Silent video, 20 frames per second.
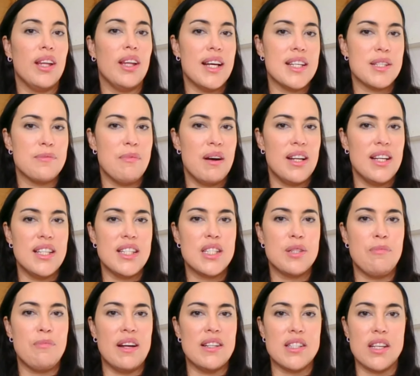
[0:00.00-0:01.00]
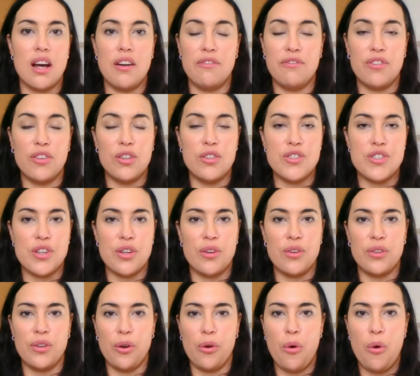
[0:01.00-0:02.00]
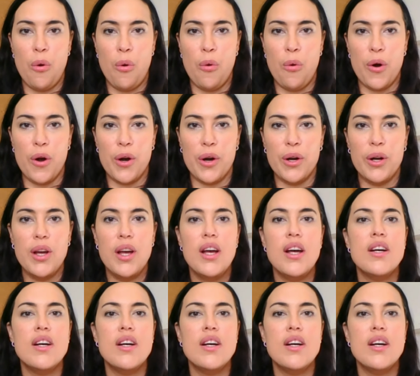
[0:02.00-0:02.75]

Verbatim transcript: less money spent on furniture or decor.